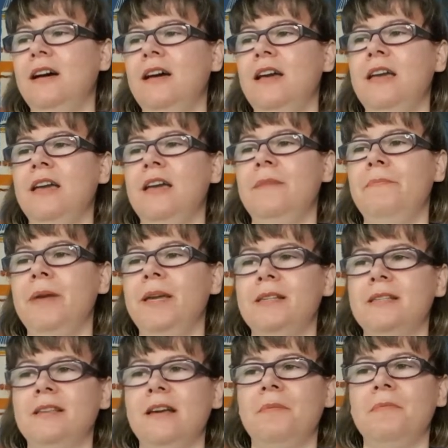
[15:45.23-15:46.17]

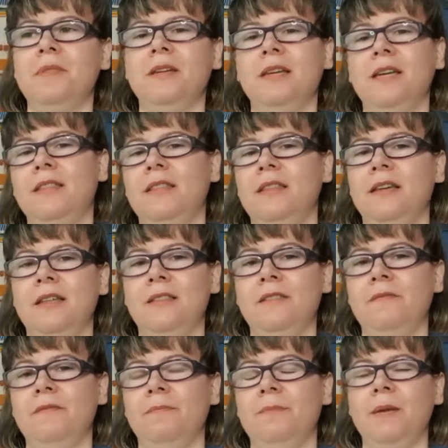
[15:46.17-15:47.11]
make something and
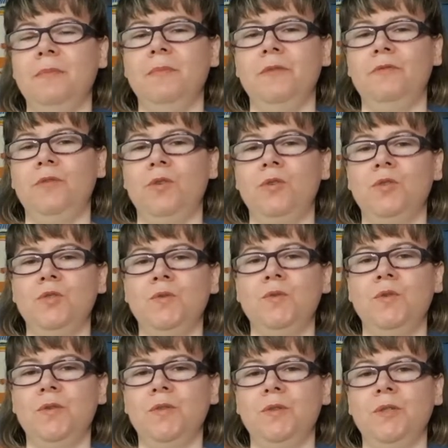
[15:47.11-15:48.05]
then maybe for
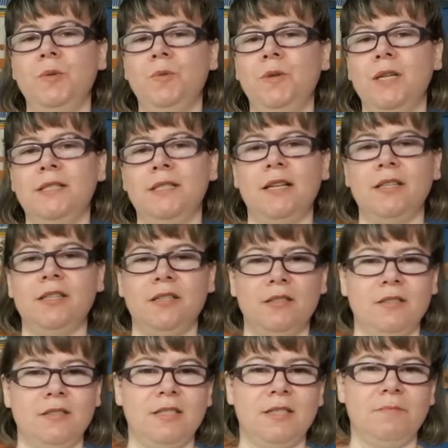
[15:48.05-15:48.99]
2 or 3 weeks I
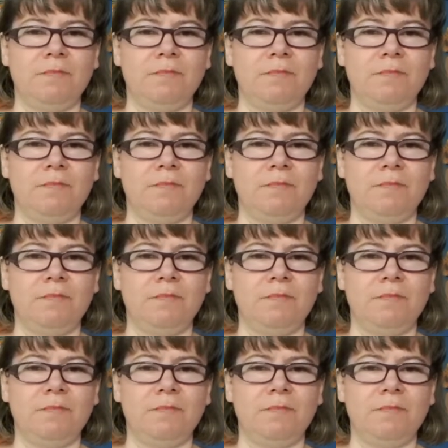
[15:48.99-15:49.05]
just